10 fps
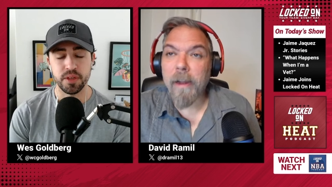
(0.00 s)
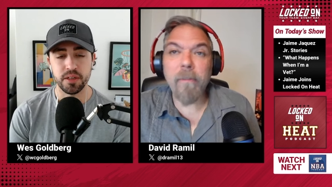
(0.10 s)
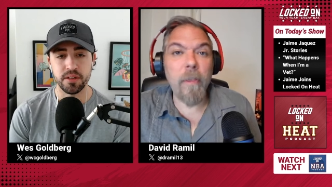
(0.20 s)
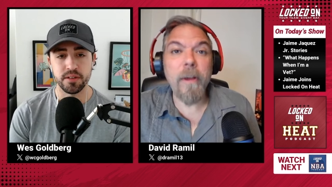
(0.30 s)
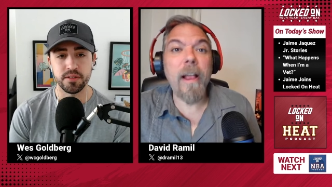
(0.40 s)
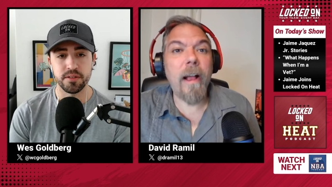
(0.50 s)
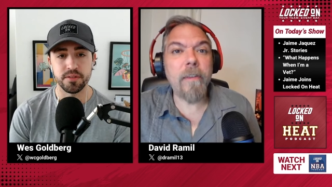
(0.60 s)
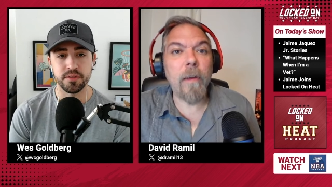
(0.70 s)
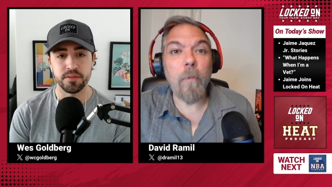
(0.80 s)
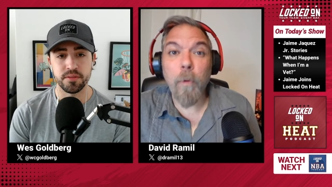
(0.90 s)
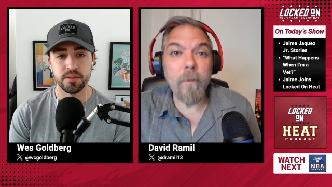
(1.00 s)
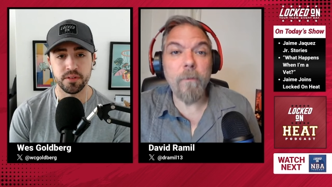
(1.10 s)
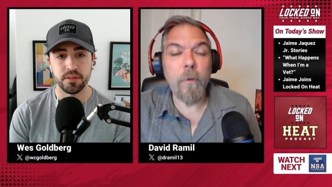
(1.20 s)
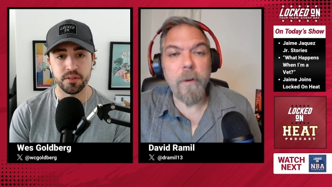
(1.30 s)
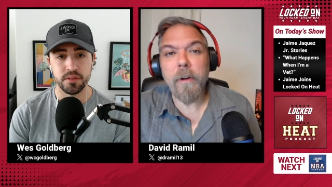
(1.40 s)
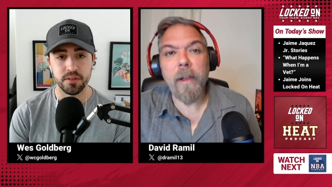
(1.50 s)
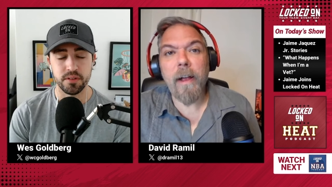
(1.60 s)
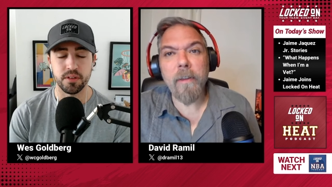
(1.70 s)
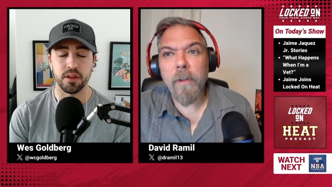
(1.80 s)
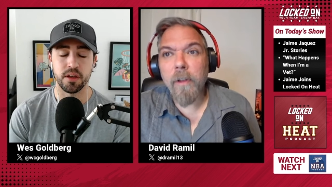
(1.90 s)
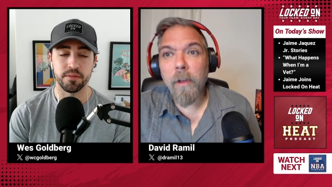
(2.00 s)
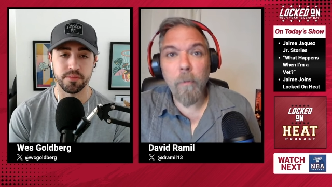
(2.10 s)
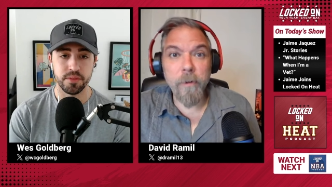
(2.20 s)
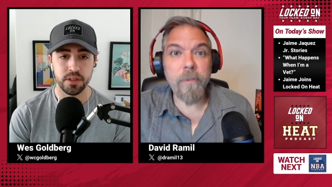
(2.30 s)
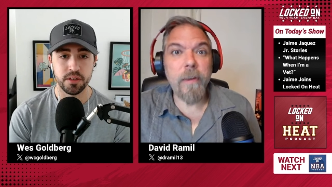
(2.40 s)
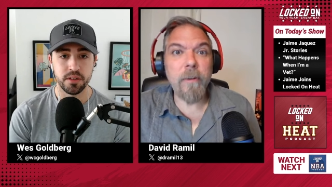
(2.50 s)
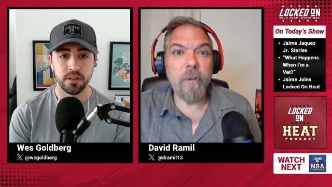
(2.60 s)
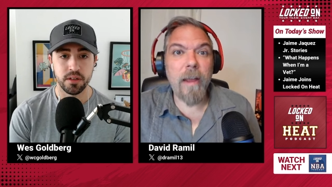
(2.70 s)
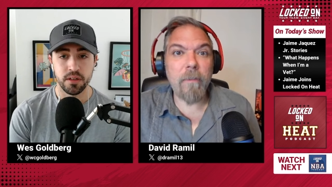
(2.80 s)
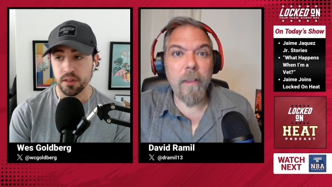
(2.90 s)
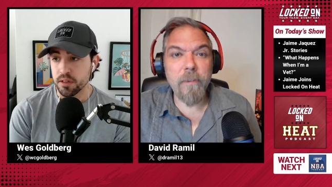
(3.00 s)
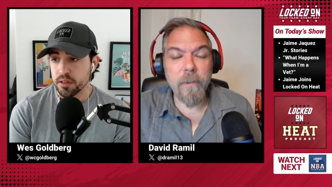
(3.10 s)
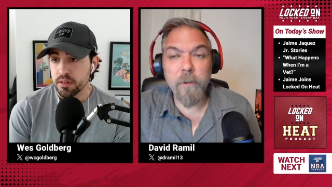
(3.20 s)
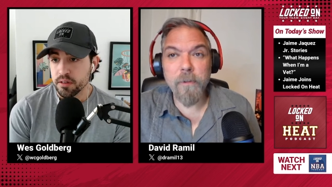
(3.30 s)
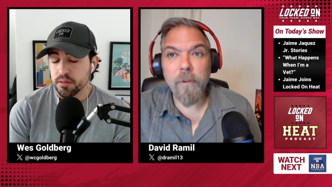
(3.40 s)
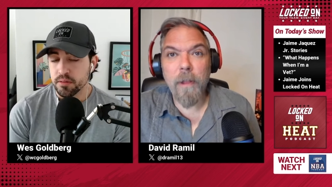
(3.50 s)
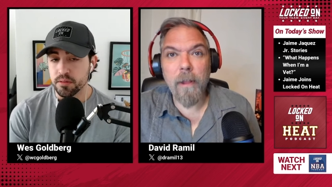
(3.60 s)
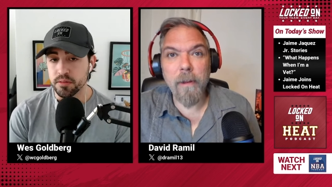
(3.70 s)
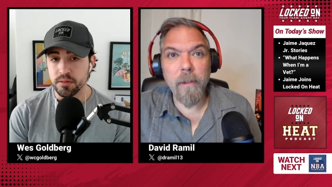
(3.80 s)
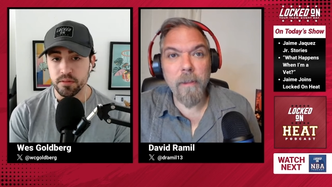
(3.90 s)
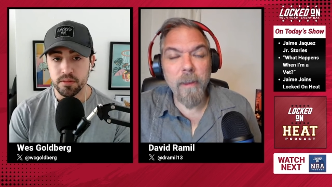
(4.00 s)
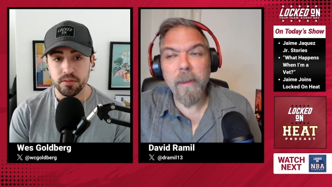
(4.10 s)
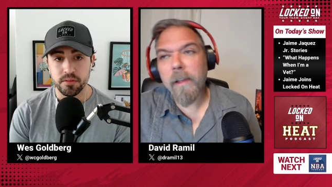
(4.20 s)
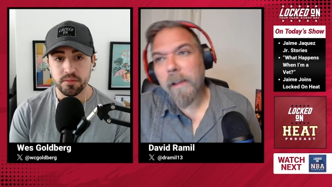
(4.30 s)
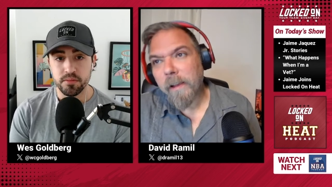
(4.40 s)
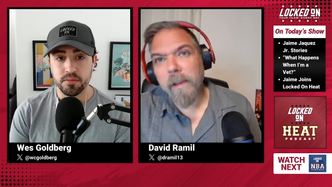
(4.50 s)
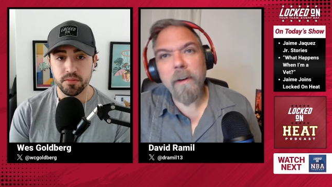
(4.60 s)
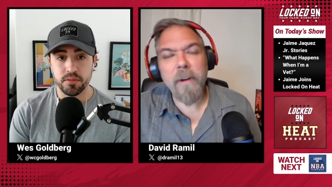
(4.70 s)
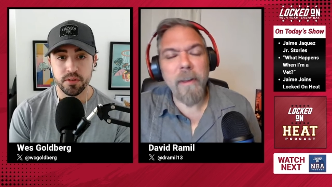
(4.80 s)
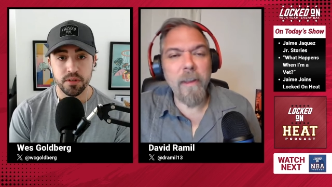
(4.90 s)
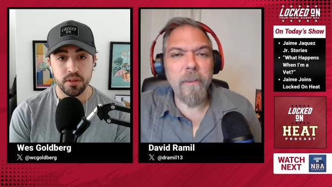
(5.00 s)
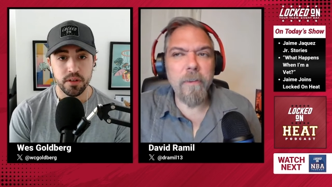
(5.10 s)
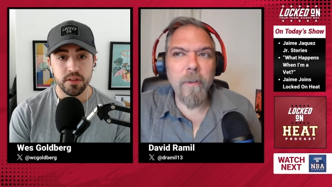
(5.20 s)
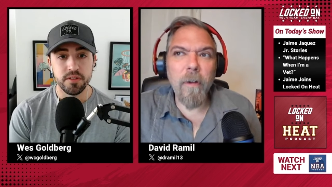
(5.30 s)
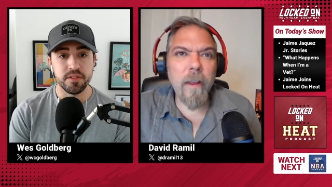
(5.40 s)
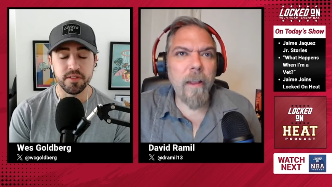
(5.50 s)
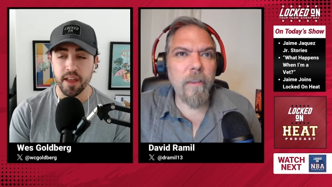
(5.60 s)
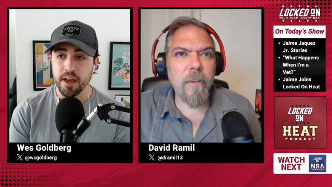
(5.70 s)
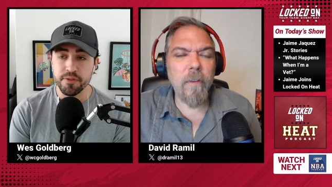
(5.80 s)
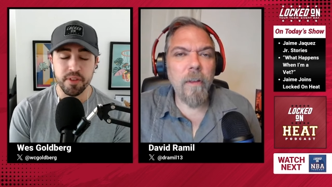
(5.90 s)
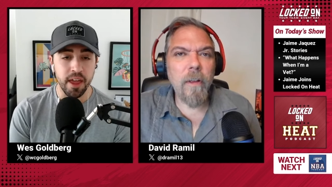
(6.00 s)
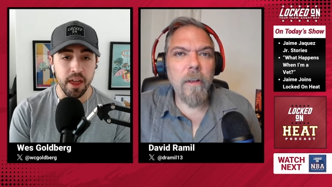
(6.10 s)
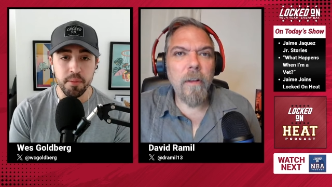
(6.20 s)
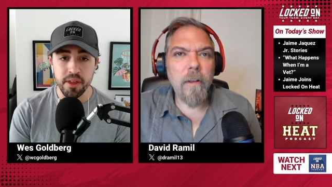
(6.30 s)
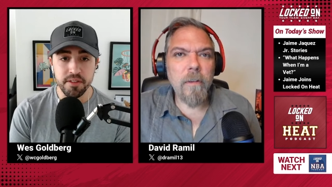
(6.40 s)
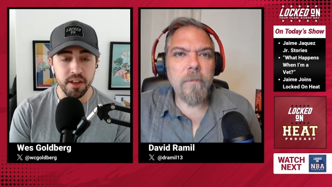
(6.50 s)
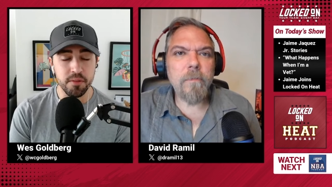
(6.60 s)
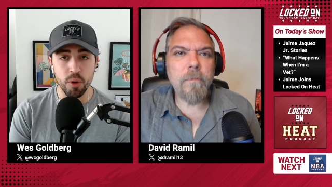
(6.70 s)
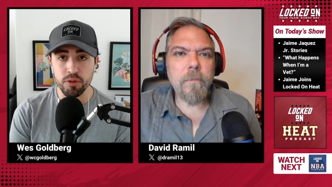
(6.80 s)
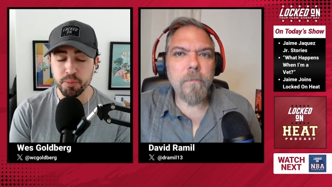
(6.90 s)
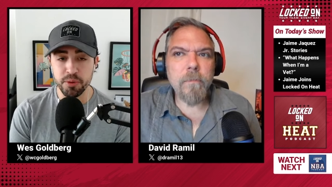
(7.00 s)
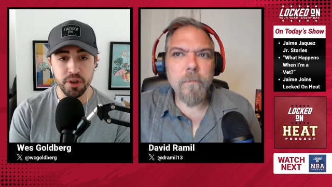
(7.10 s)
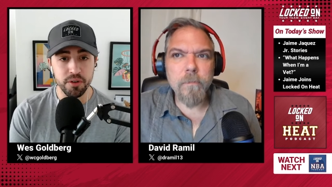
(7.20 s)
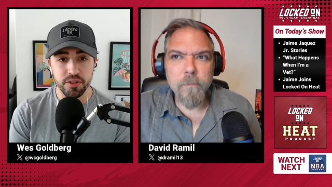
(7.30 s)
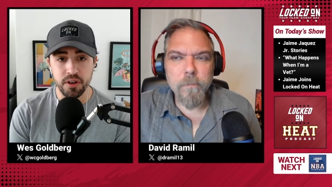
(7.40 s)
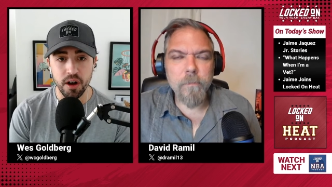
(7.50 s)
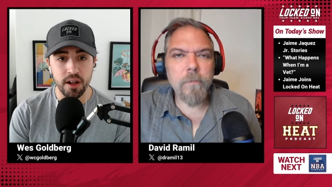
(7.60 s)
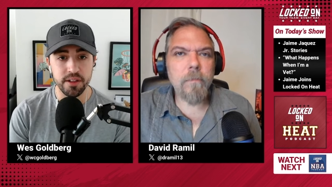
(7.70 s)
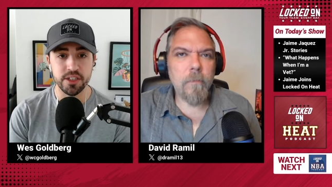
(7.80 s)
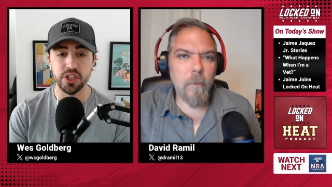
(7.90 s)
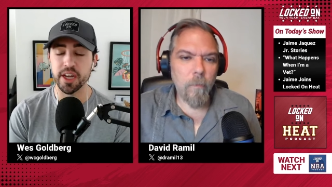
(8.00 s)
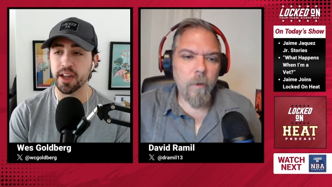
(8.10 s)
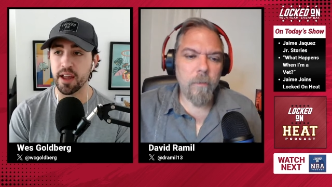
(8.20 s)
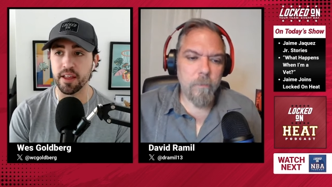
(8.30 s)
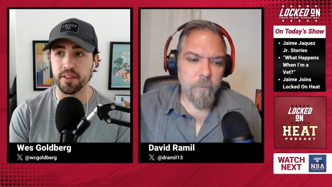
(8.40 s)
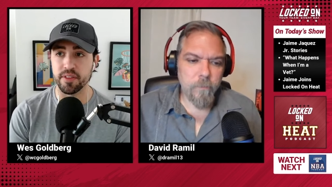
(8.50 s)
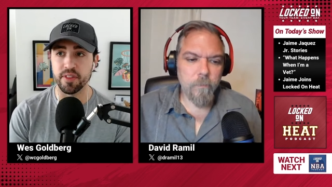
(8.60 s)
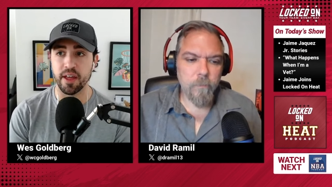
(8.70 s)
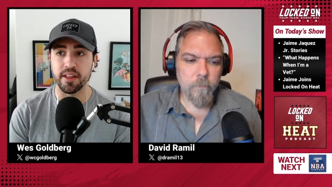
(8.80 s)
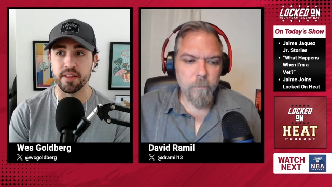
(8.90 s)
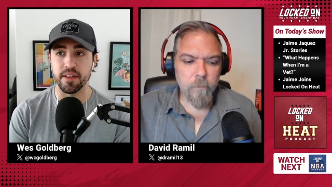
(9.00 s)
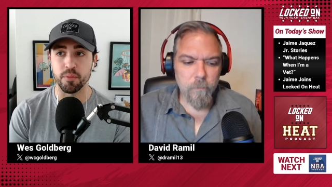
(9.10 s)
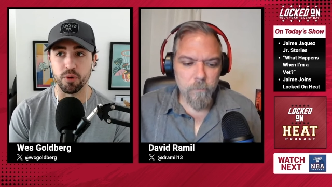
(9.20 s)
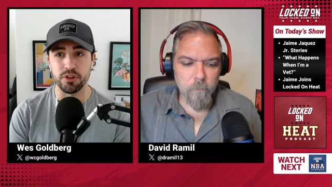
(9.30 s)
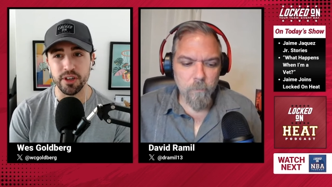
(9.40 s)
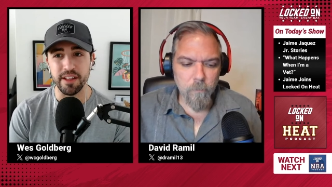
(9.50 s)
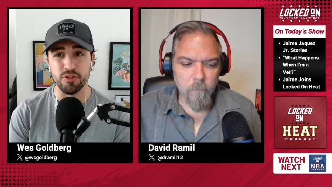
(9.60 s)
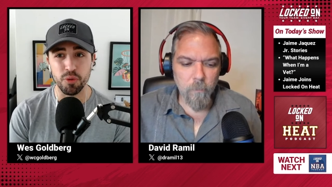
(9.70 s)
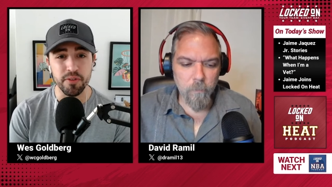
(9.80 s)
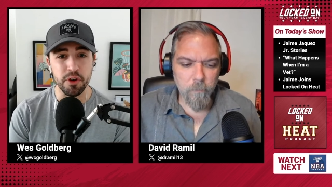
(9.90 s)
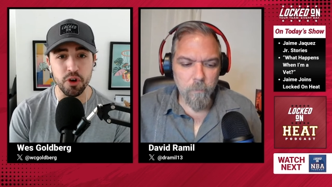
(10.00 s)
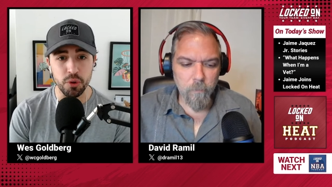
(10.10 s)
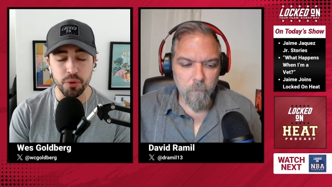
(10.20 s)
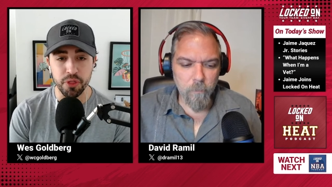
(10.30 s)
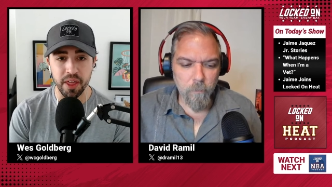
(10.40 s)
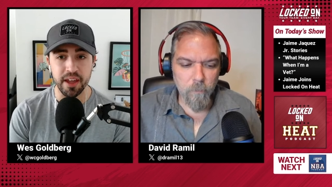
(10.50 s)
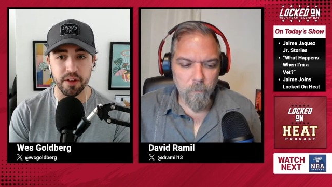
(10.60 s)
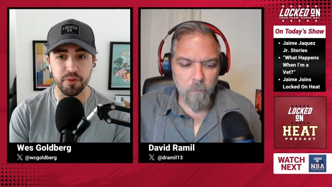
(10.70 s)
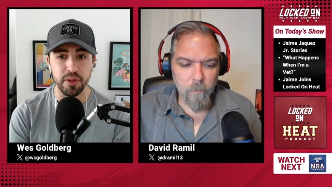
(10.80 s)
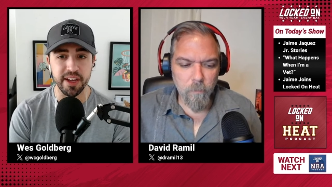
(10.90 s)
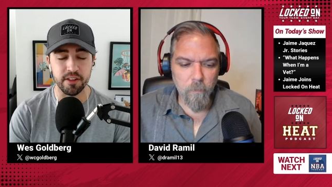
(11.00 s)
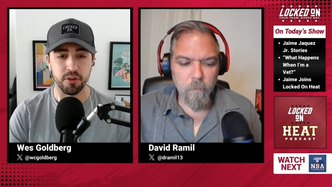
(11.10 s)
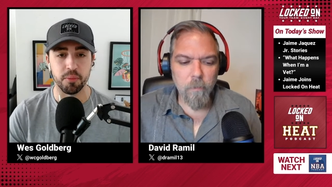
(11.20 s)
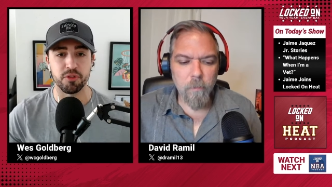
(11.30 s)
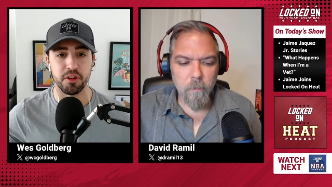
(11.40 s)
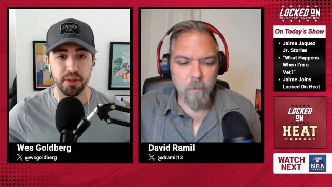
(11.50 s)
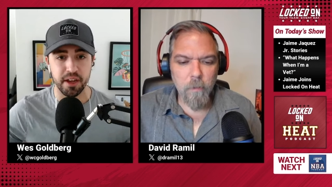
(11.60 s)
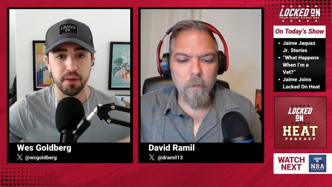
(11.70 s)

Speaker 1: of other guys that weren't four-year guys mm-hmm. were in the same draft class and they're still not in the league. Here he is. So Steph
Speaker 2: Dame, they stayed multiple years in college. Like right. I, I, we're just, it's sort of a new thing, and I feel like it's almost going to be like a